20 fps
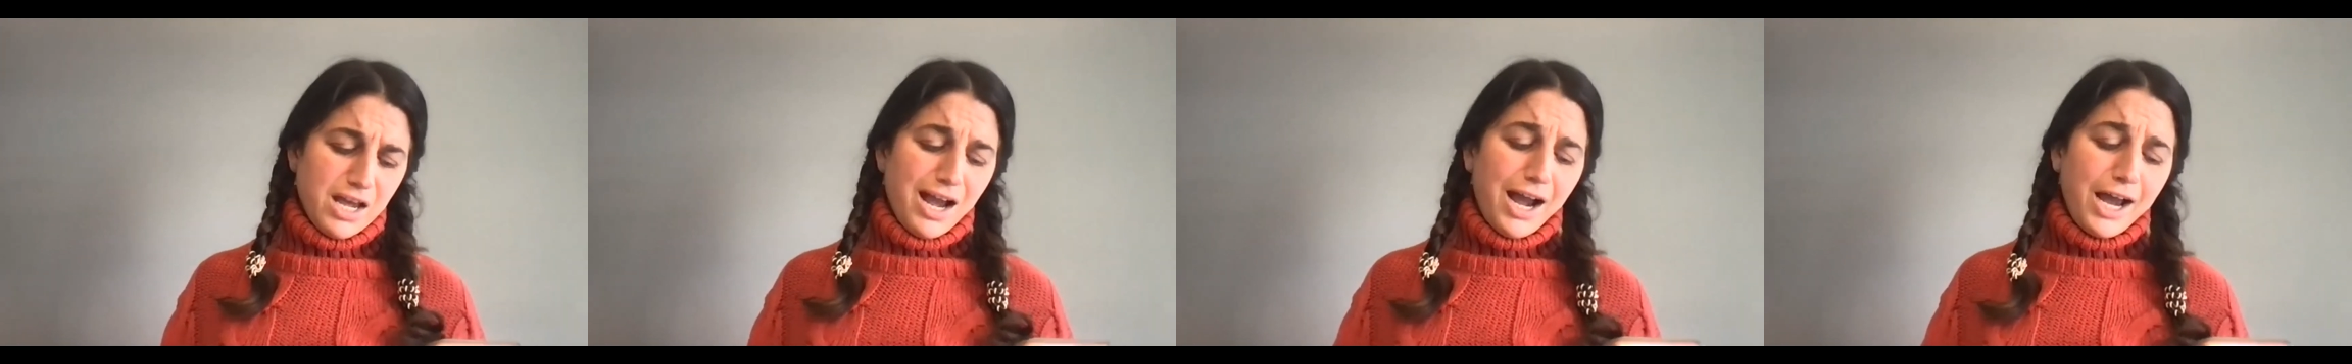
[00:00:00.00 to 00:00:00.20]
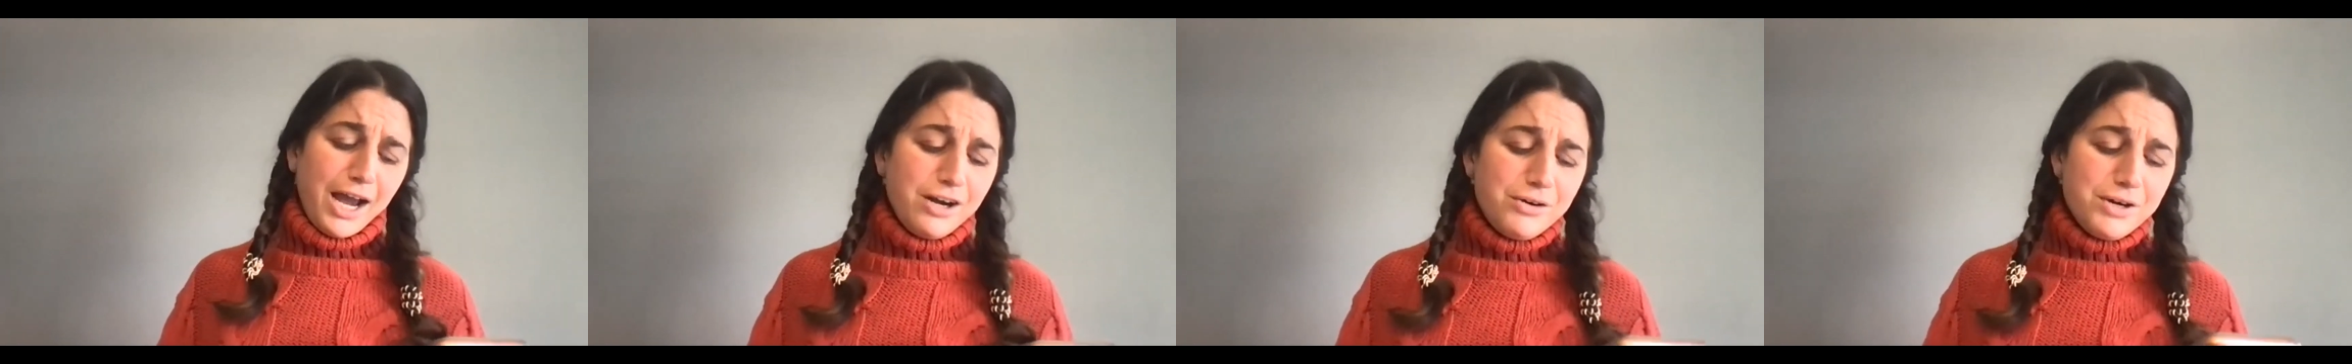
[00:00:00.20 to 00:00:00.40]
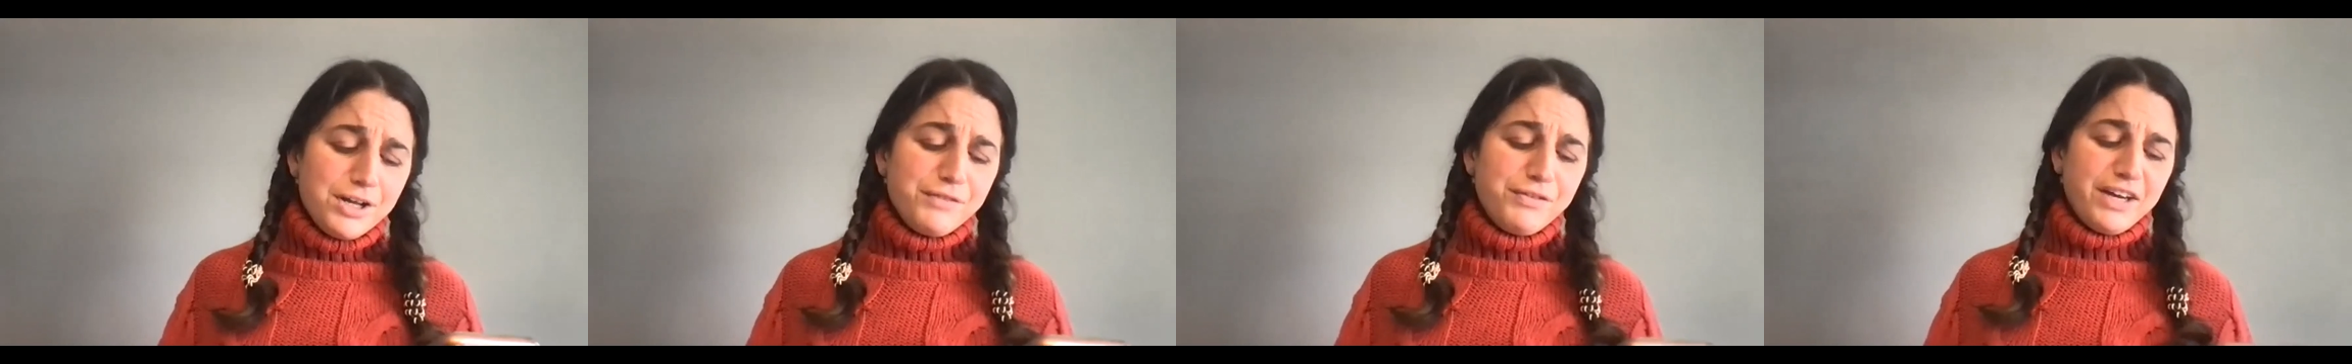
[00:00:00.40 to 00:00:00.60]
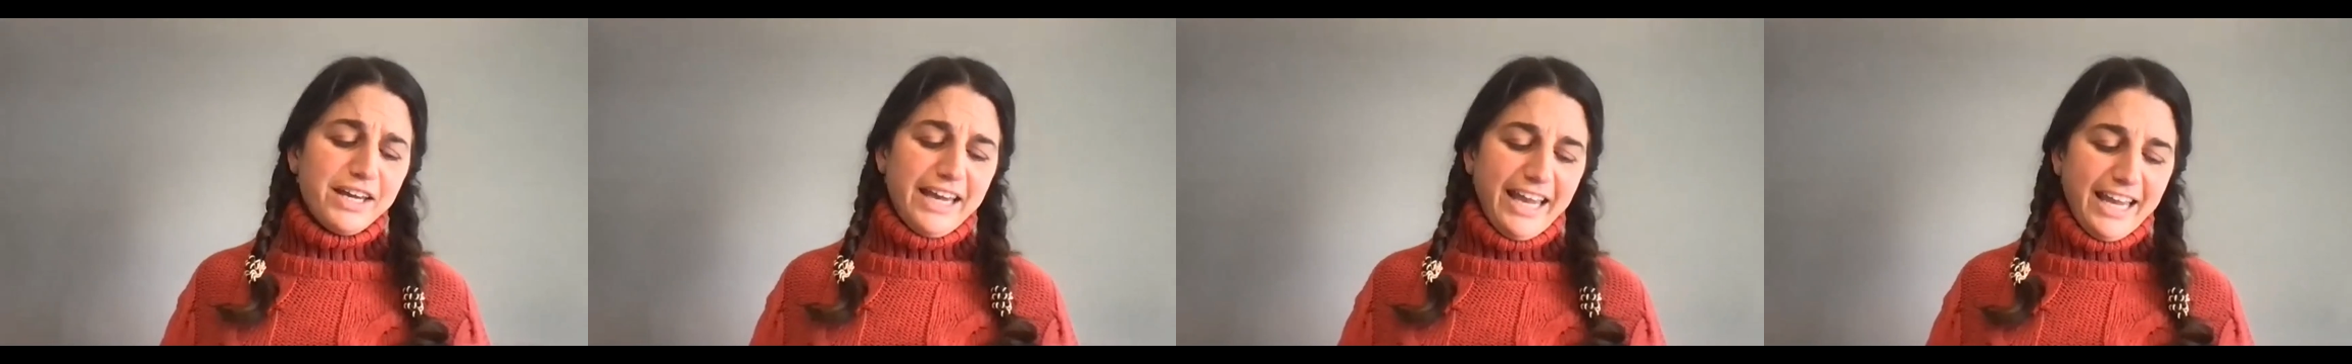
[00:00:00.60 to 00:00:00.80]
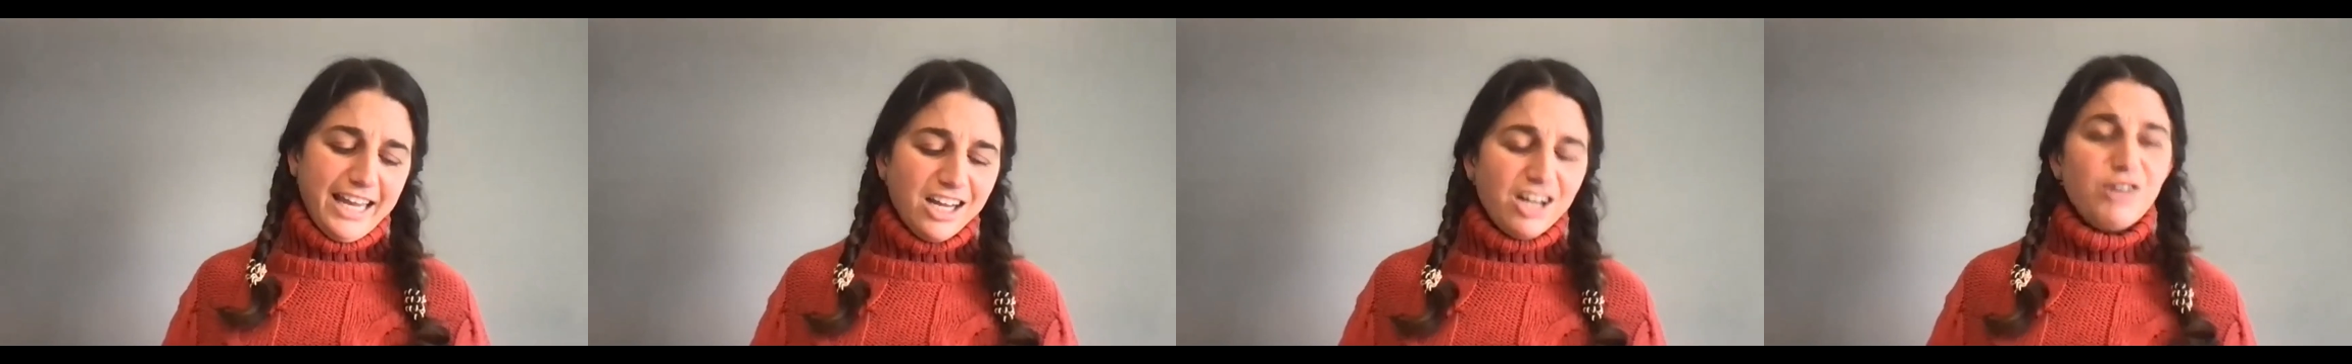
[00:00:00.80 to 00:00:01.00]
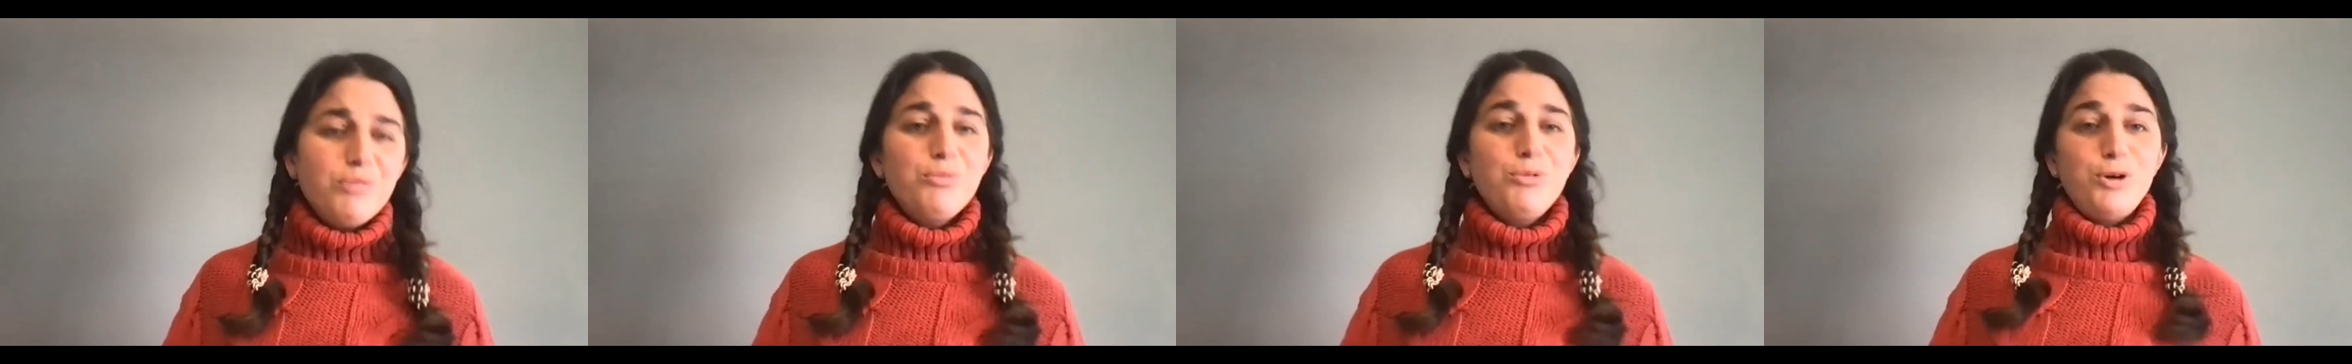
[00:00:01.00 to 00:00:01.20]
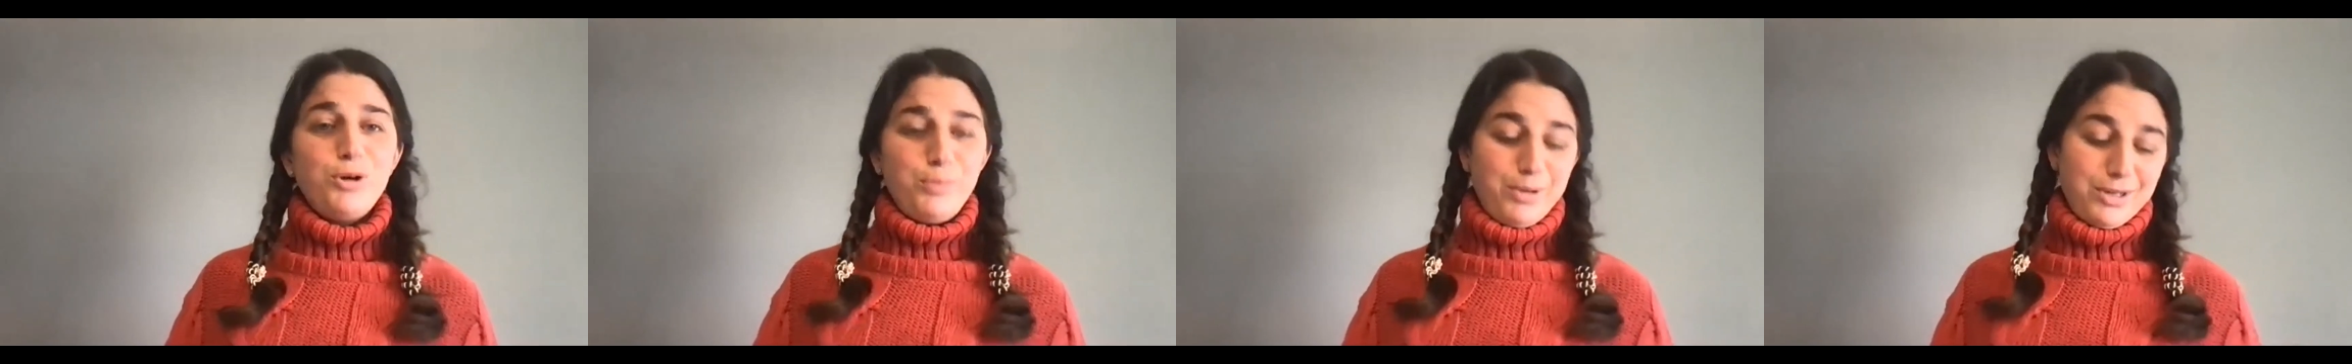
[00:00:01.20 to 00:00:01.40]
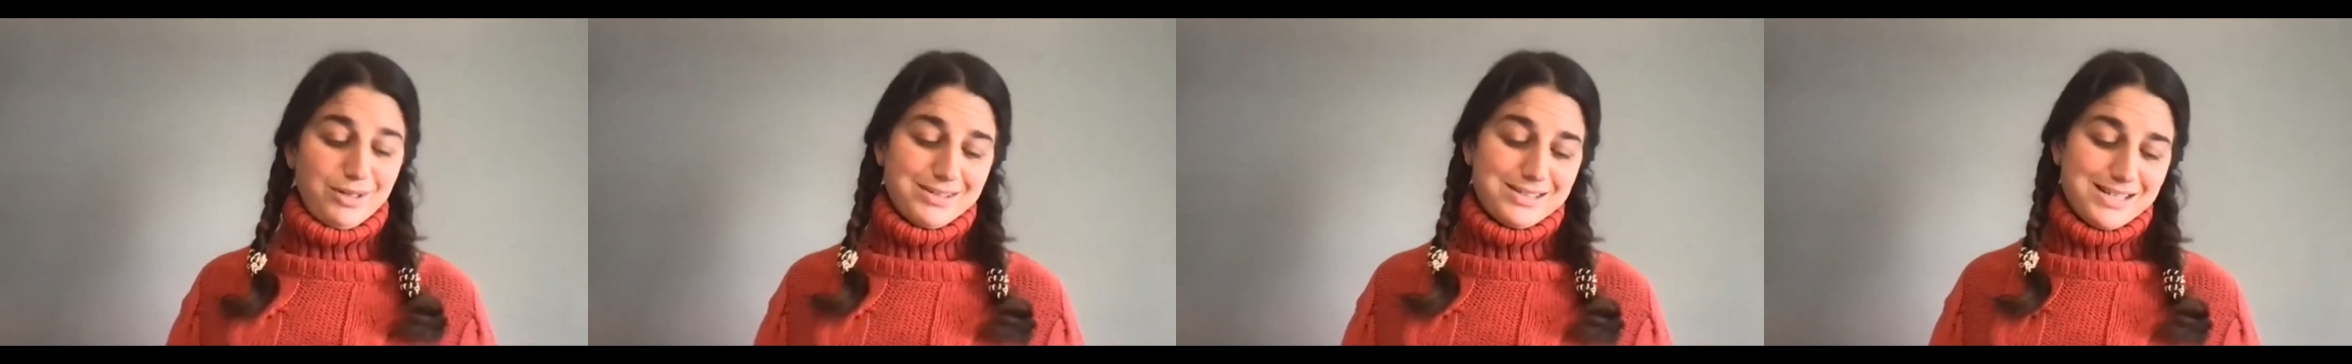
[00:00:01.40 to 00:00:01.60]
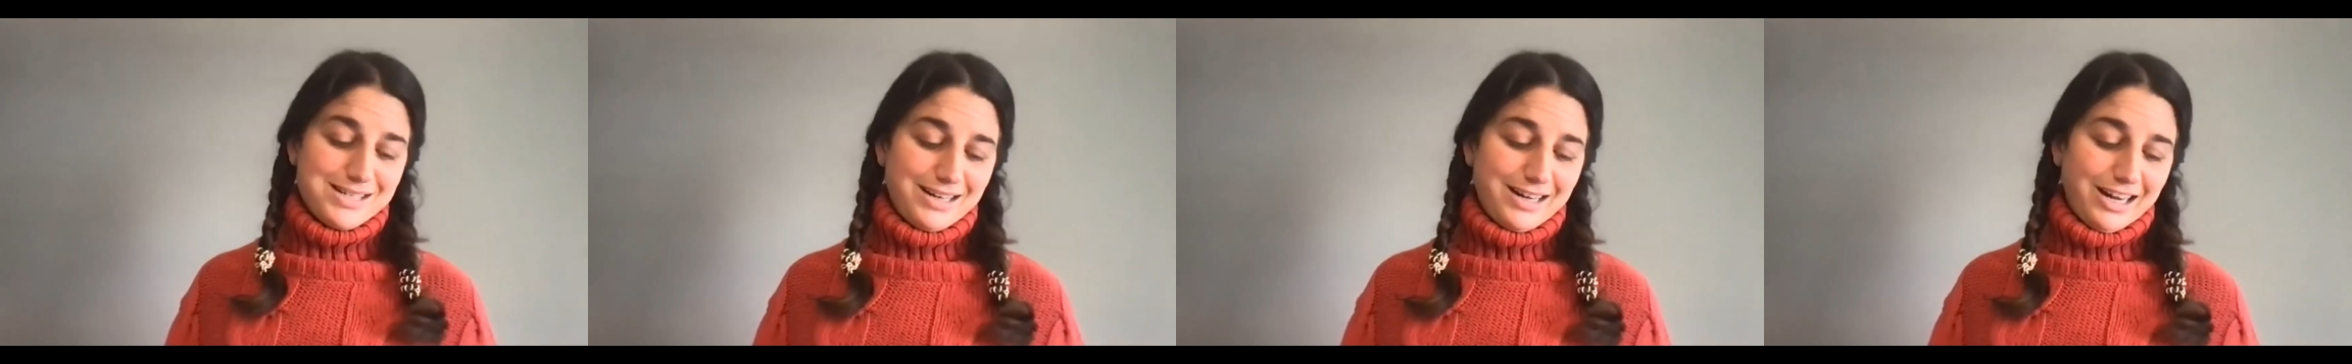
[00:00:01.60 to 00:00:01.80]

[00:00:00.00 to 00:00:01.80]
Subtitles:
I don't have a camera built in